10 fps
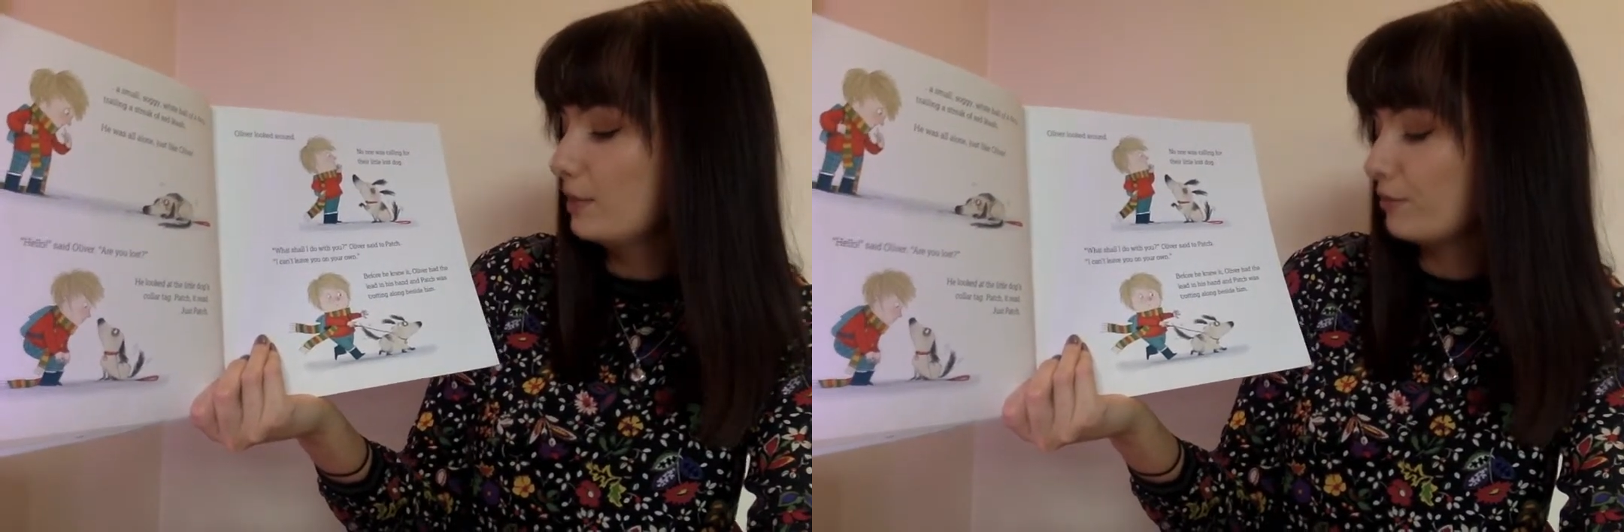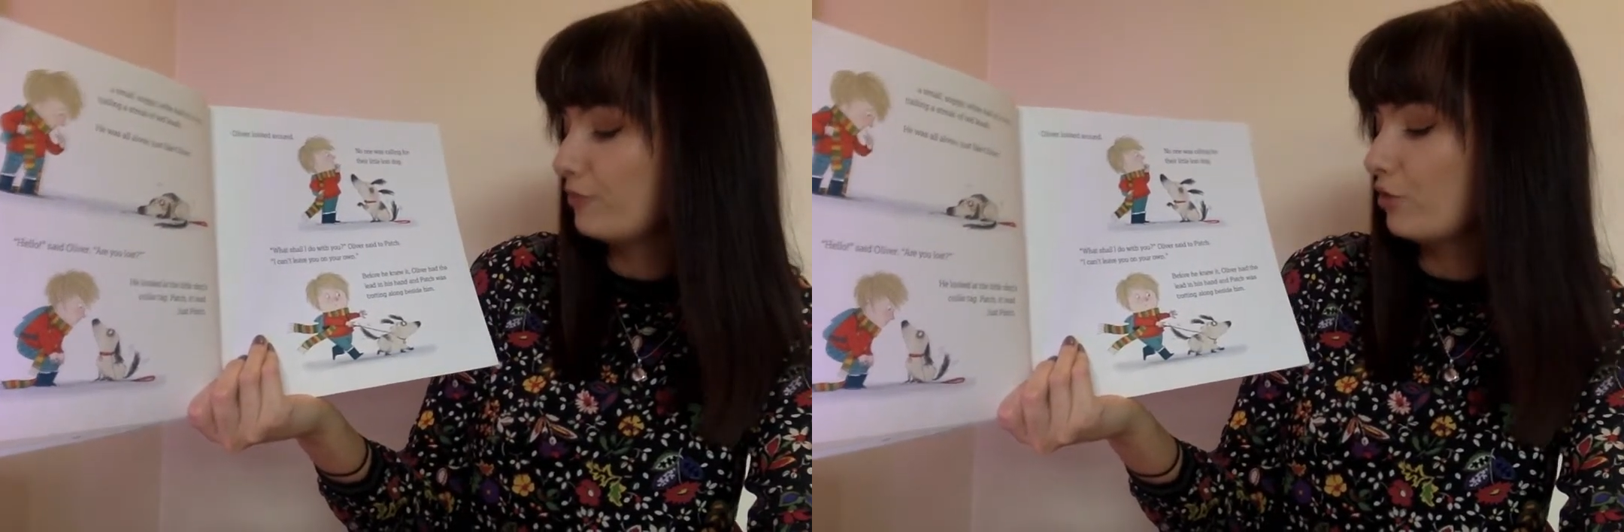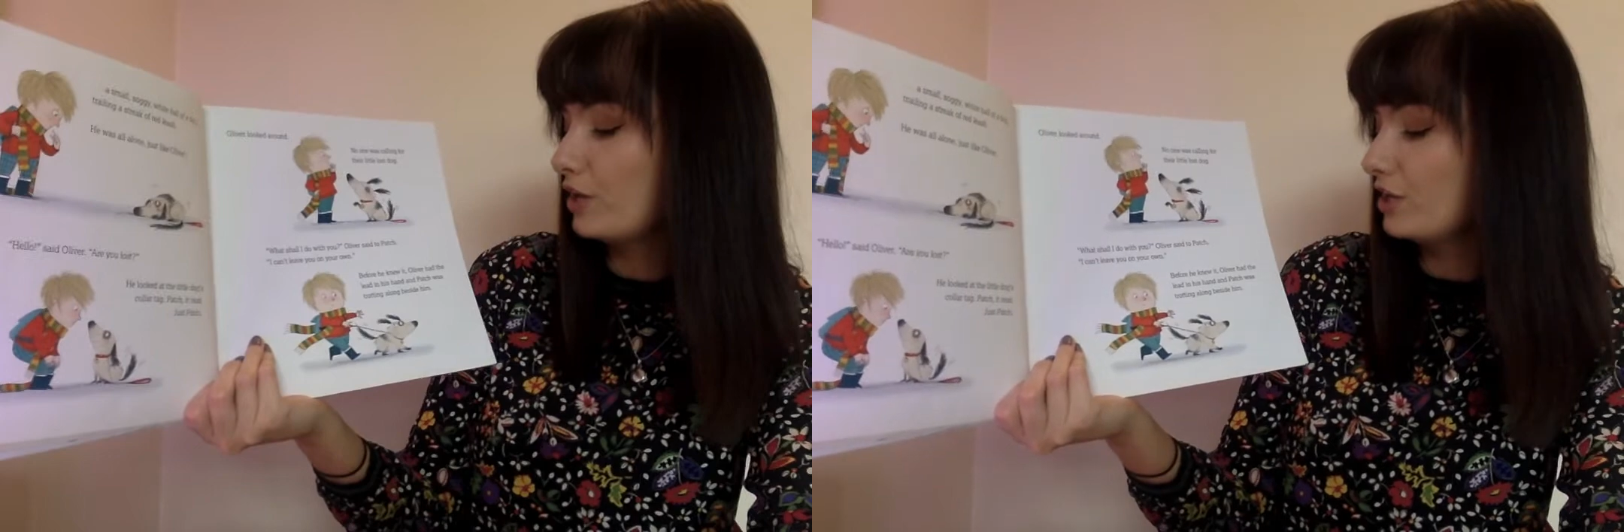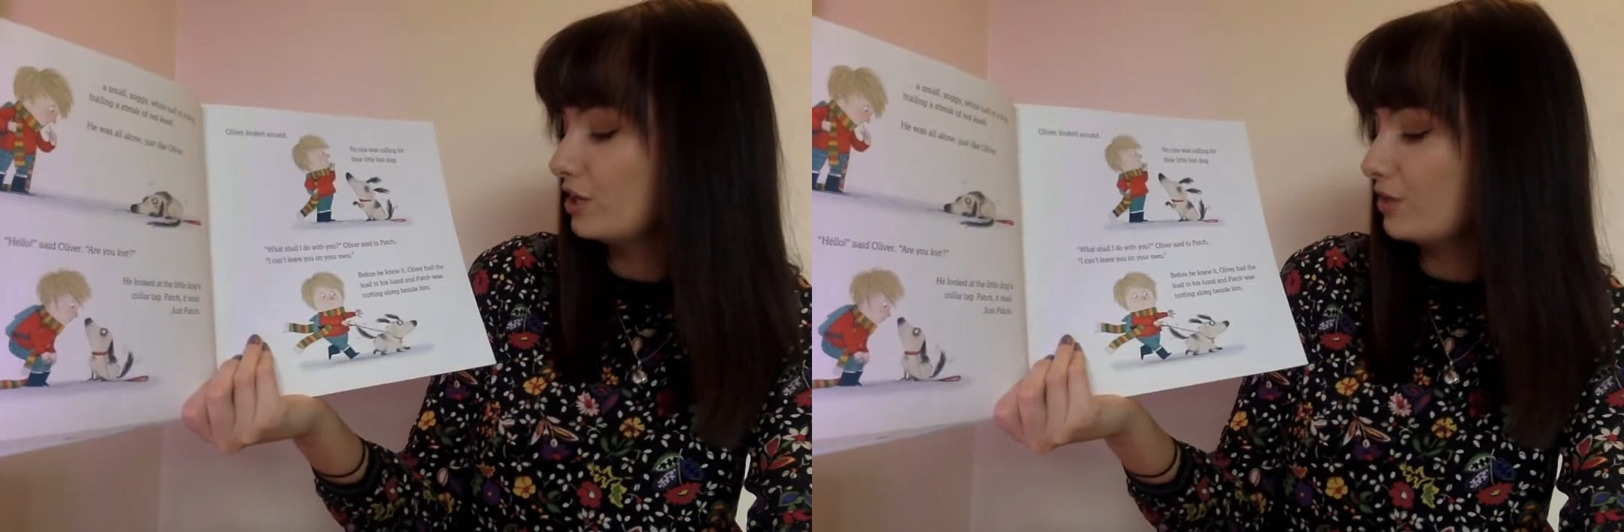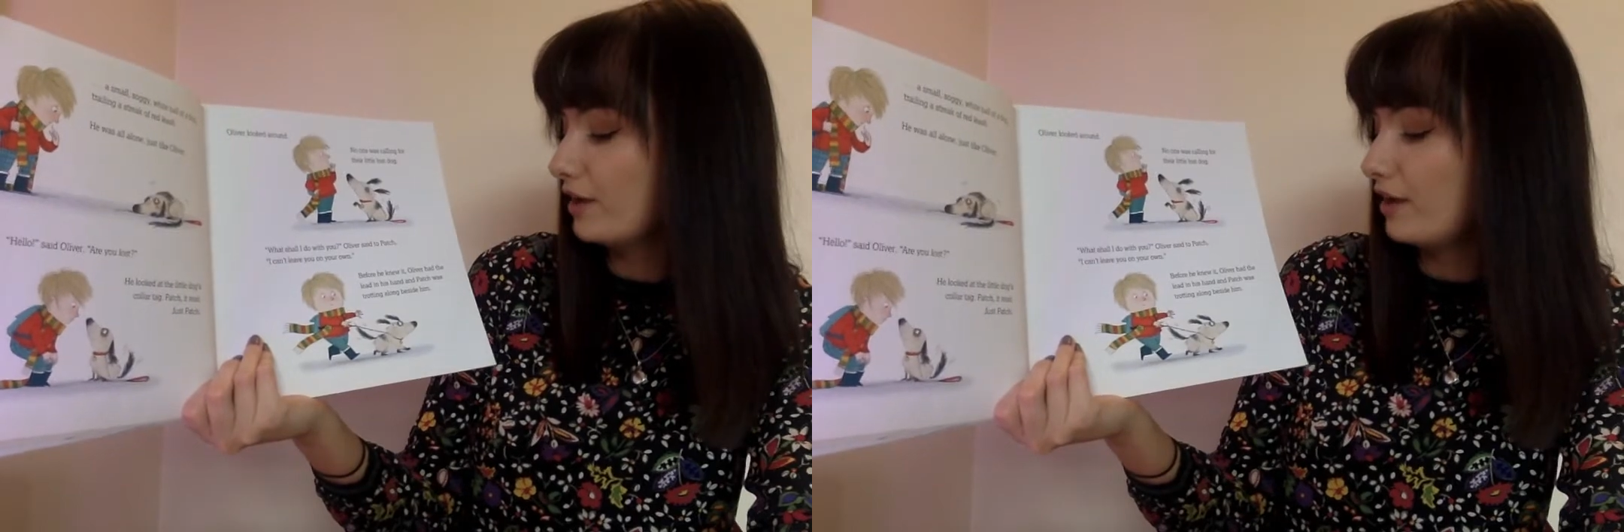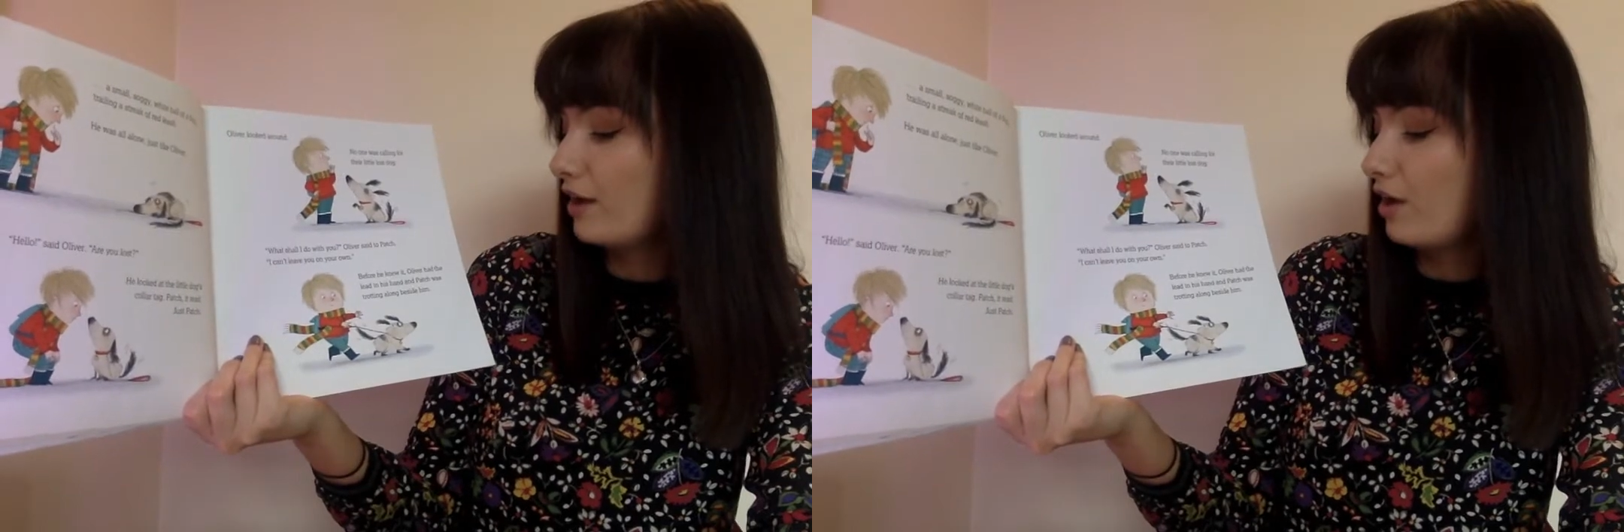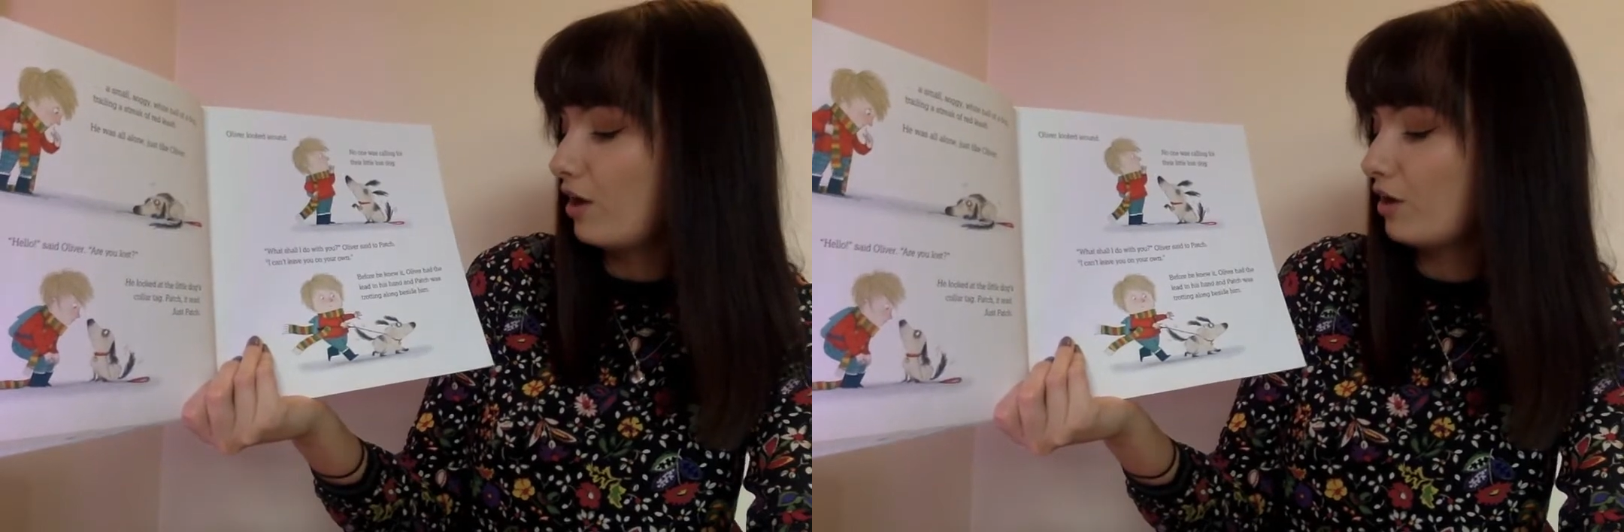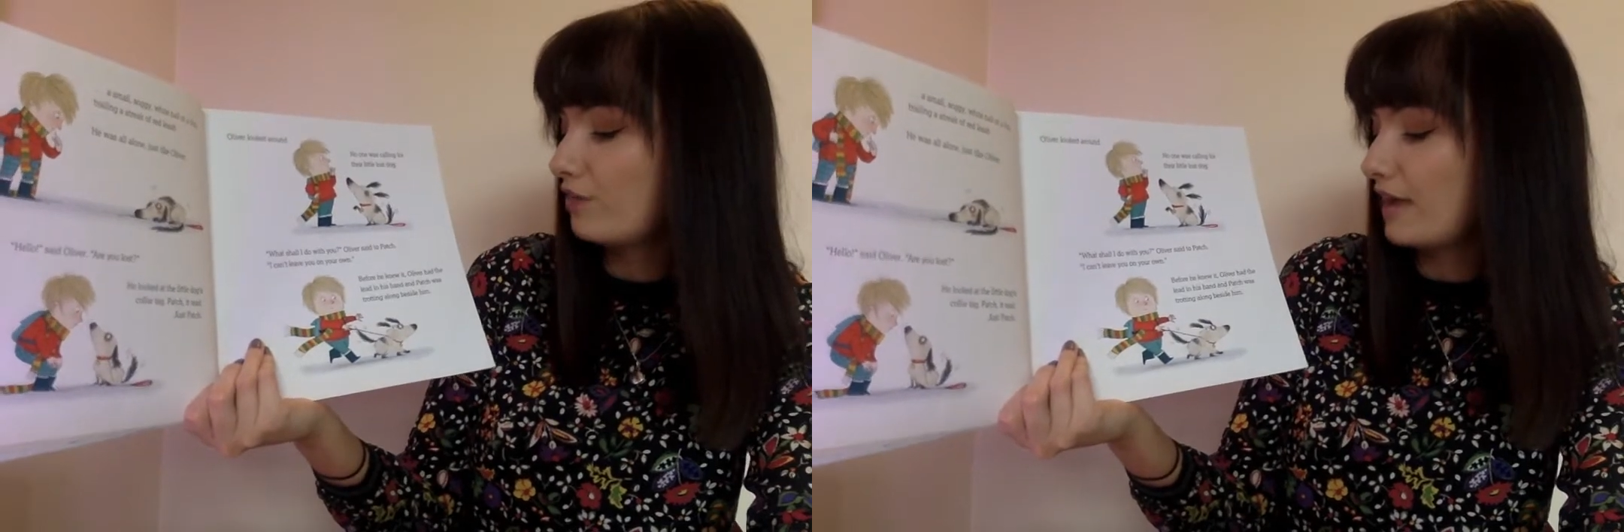Before he knew it, Oliver